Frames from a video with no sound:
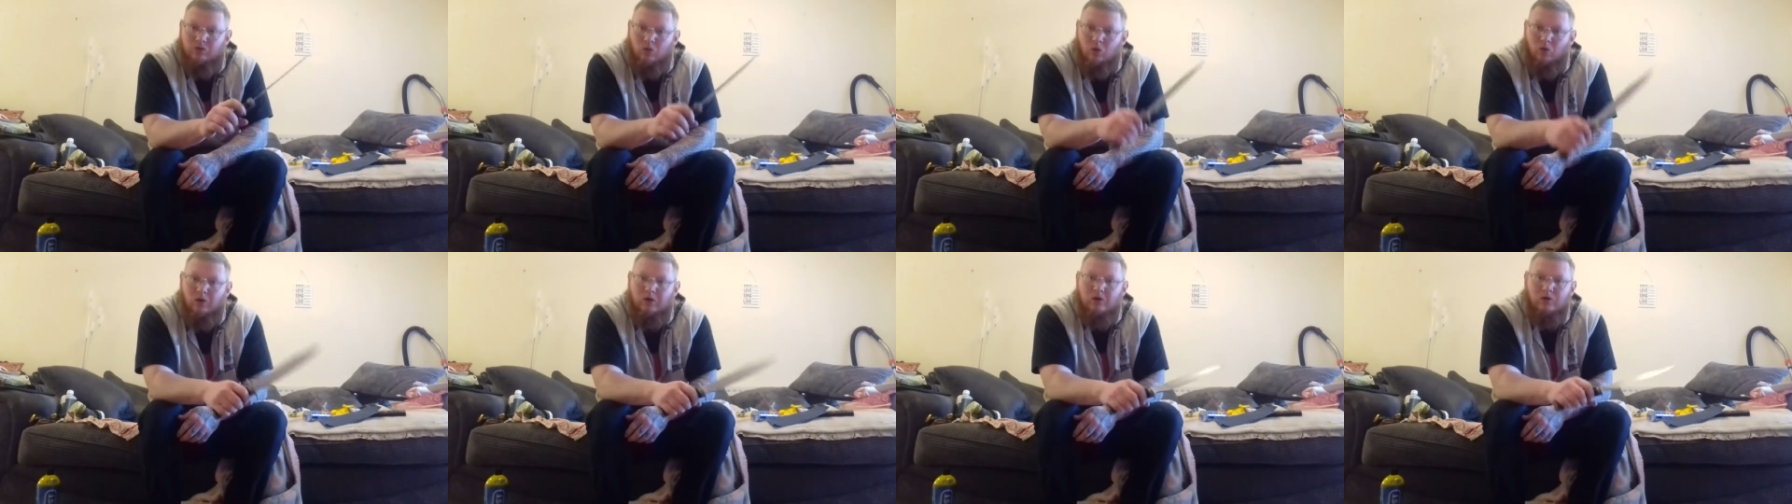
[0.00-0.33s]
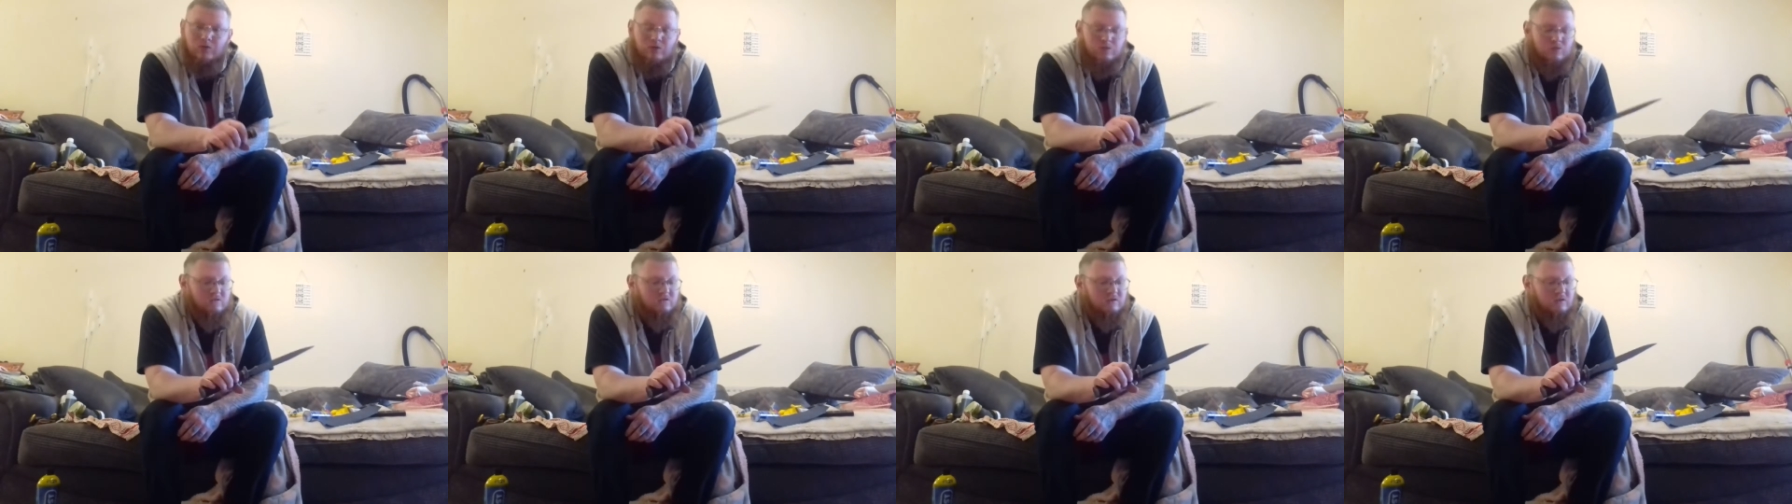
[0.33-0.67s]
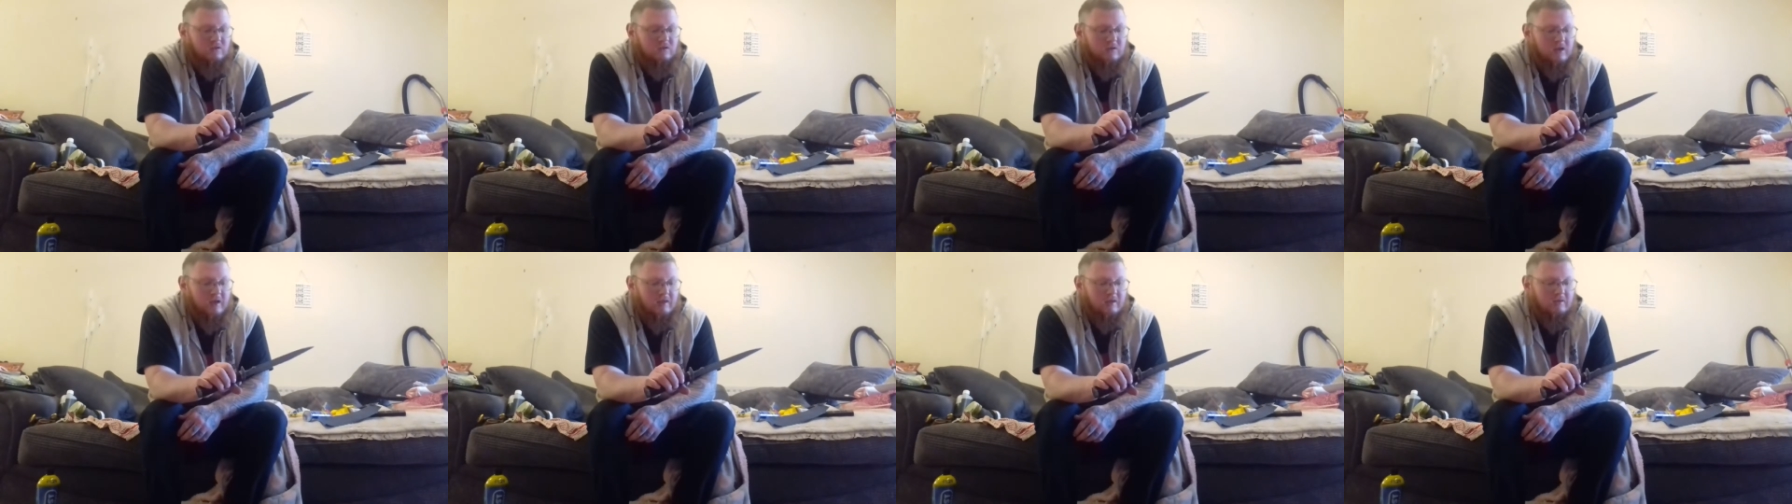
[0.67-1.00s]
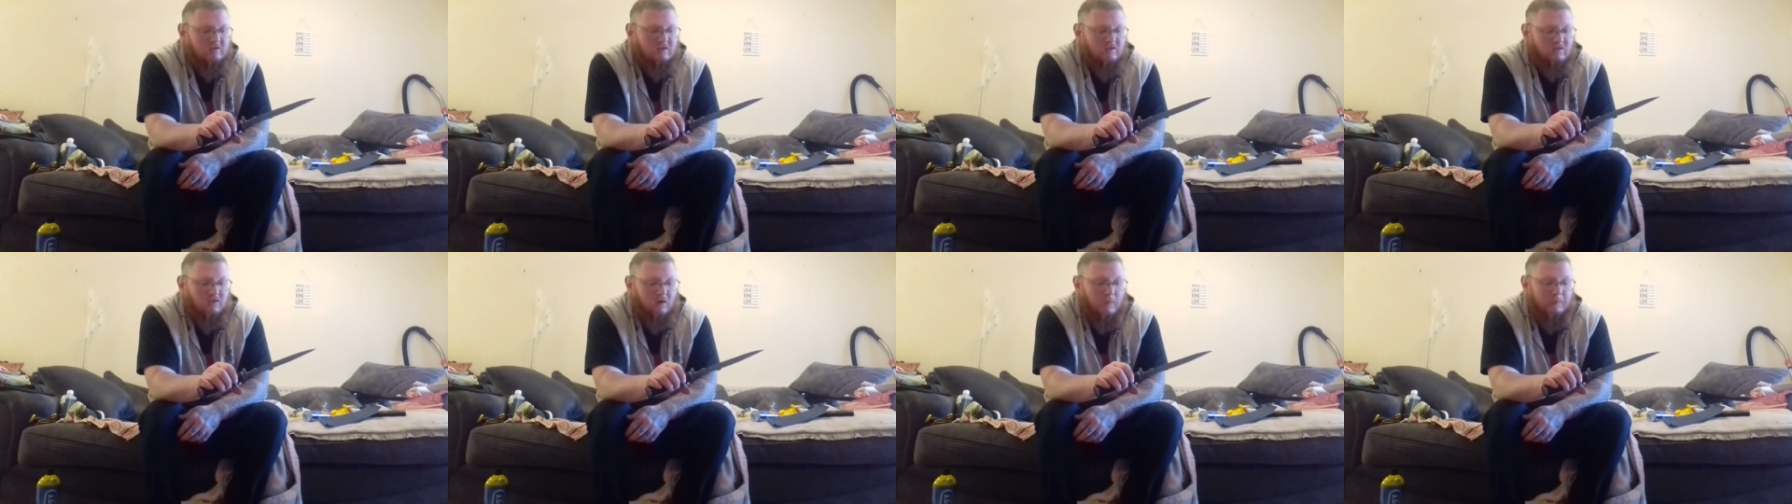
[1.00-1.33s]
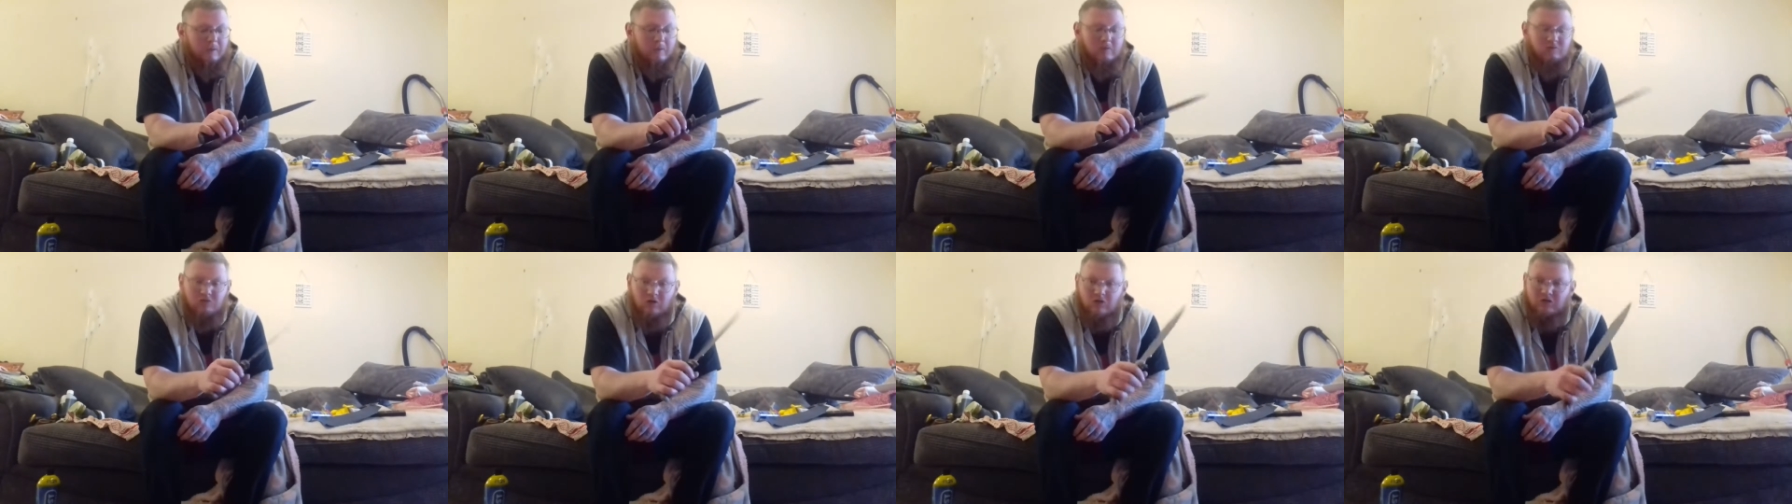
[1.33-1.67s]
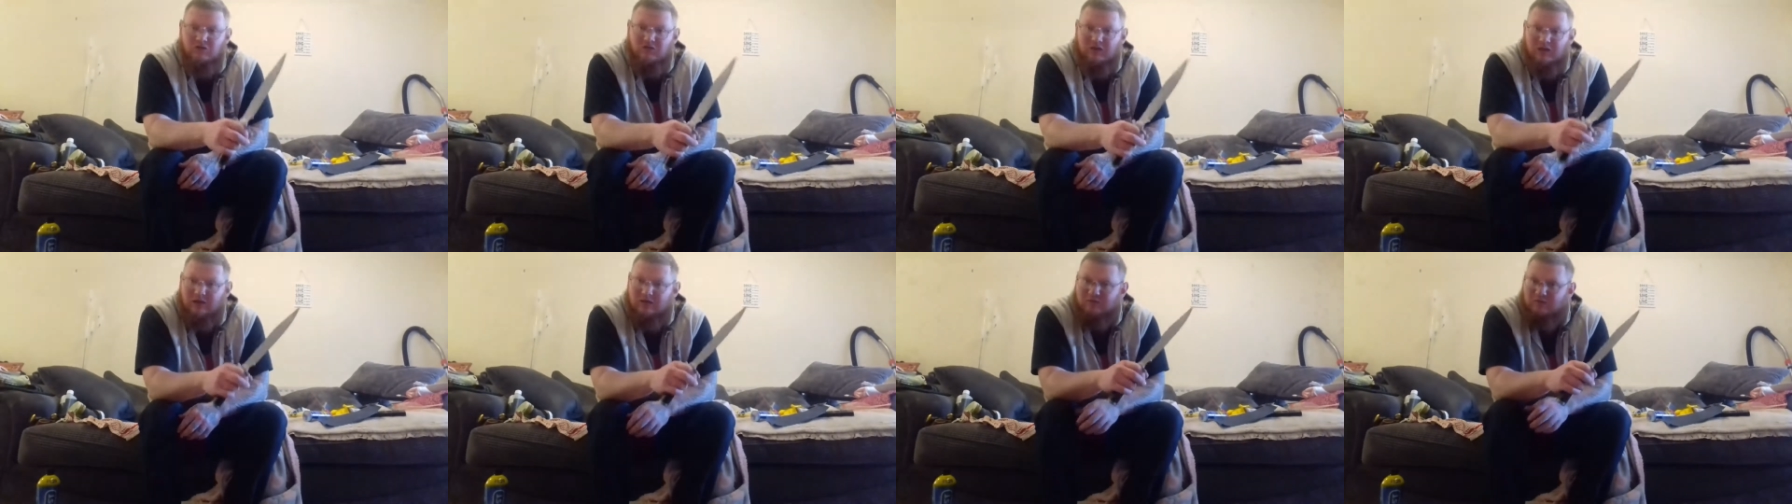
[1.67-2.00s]
oils and to stop it
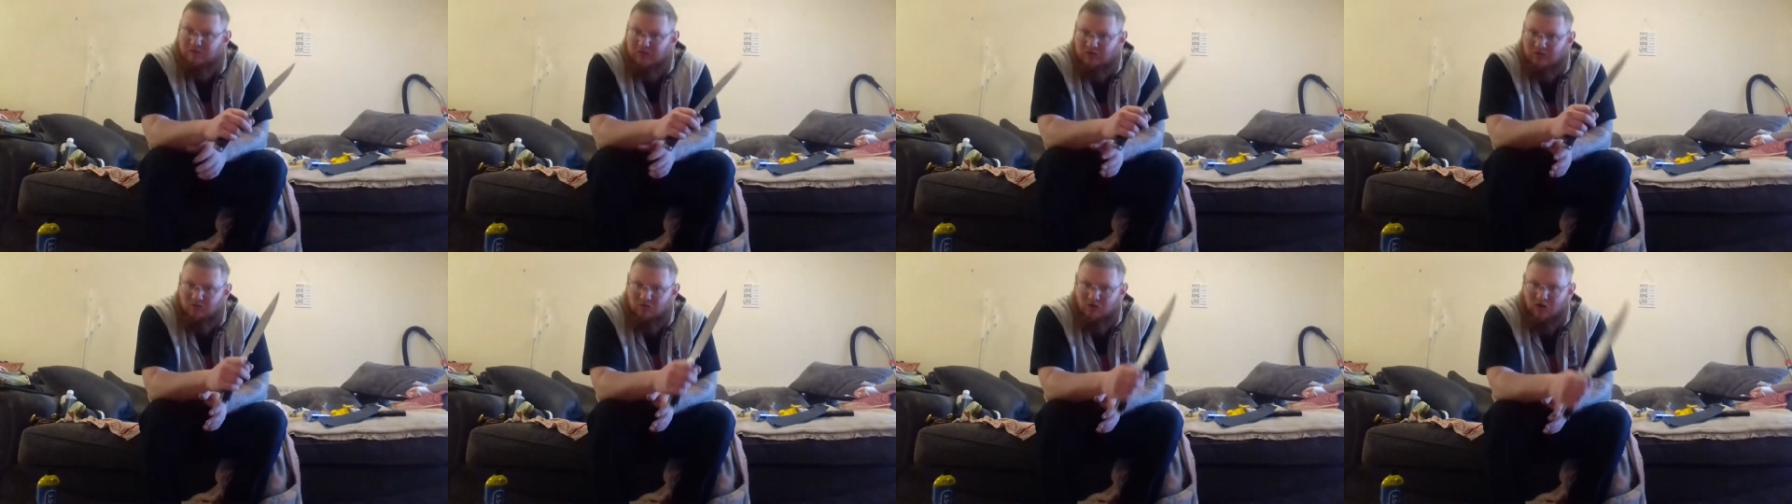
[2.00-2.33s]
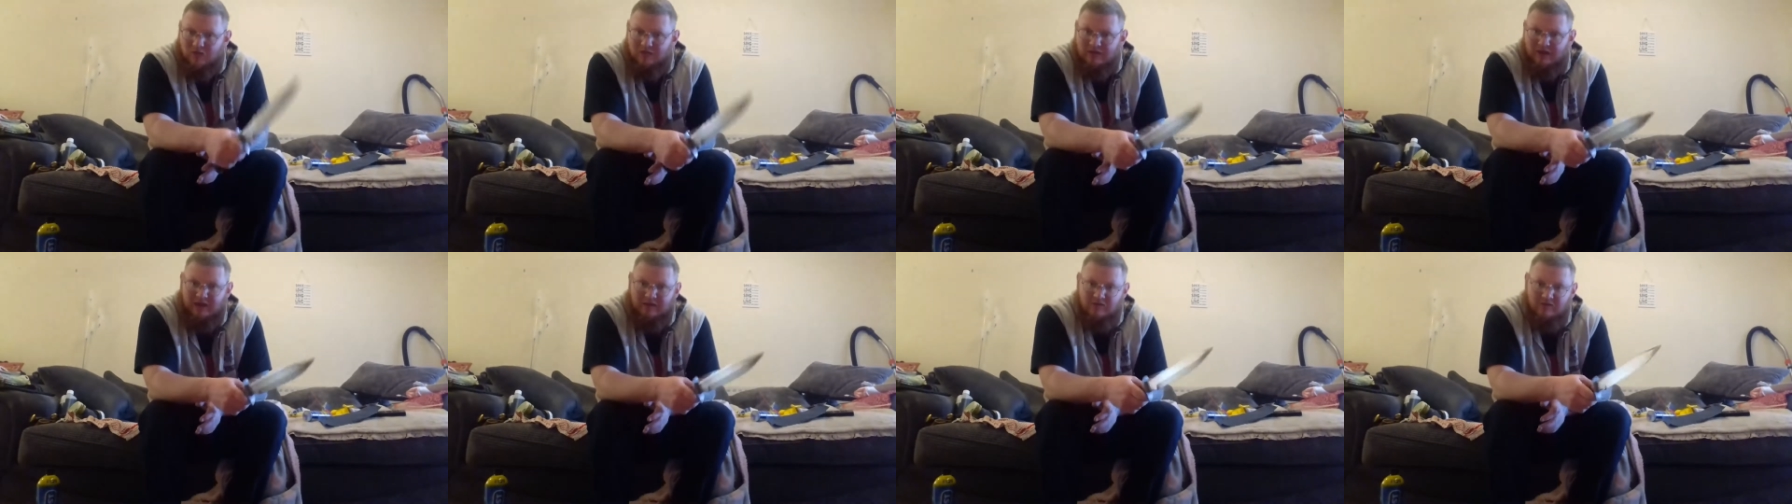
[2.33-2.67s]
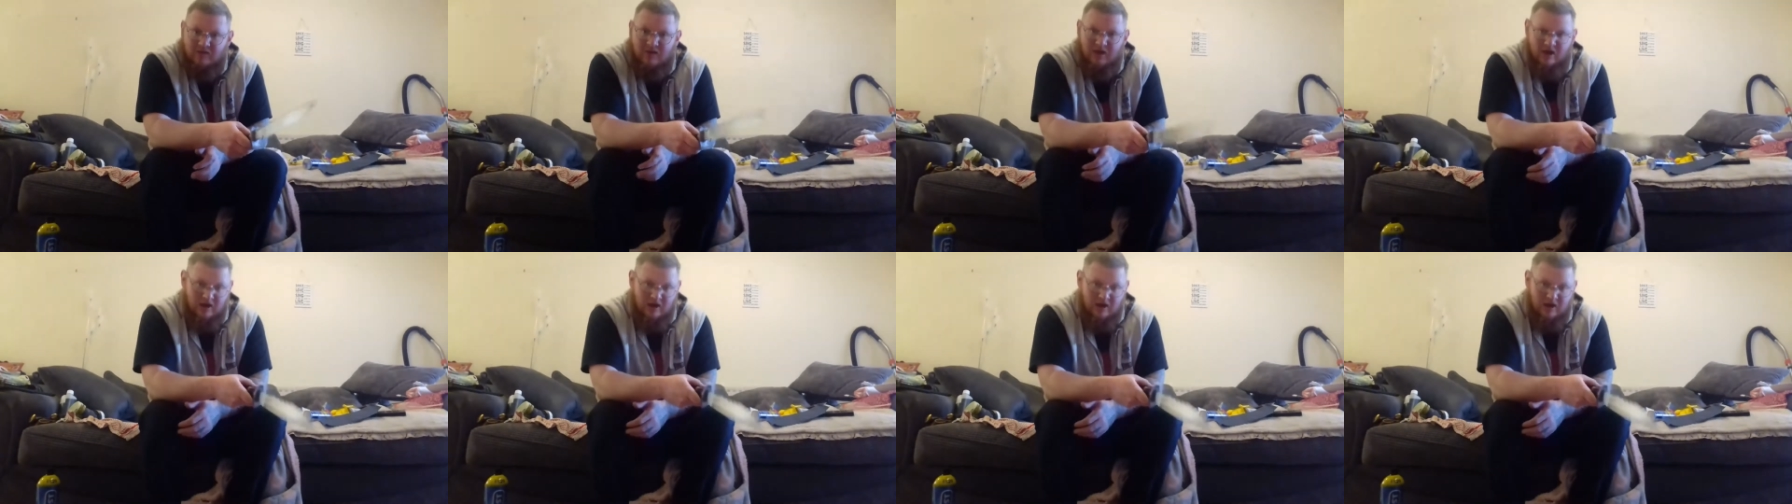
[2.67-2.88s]
rusting and things like this.